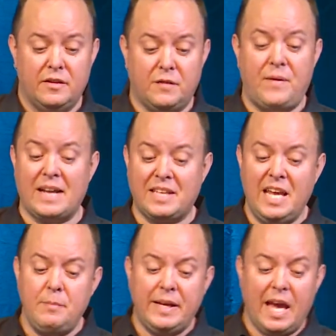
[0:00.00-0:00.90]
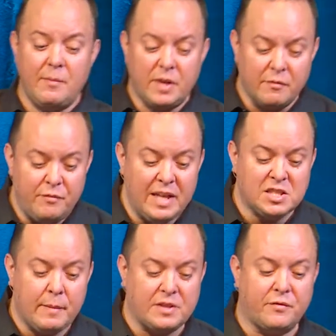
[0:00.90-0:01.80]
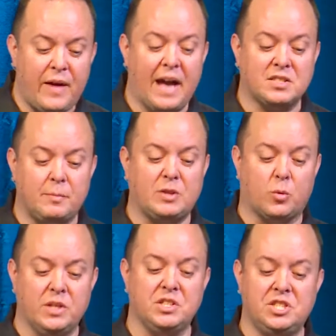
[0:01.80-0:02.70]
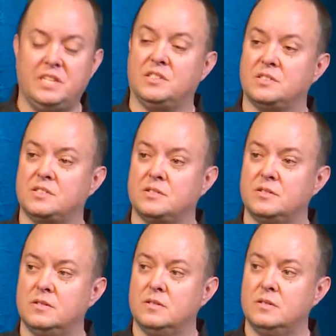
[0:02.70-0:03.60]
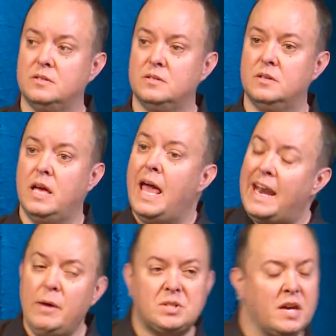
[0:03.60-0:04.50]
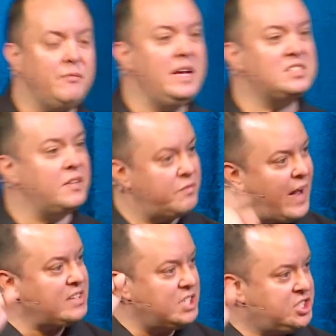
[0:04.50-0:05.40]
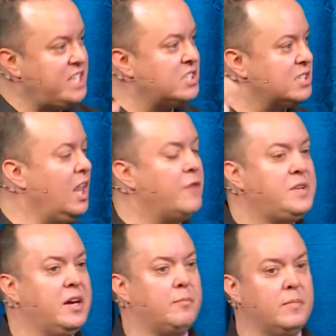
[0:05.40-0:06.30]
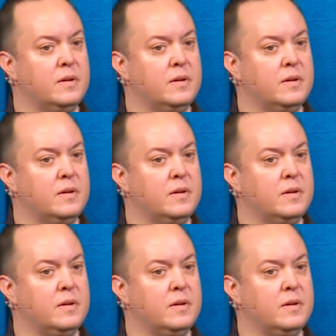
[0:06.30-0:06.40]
the fact that he became convinced about the facts about the risen Jesus. And he was convinced that the fact that Jesus loved him.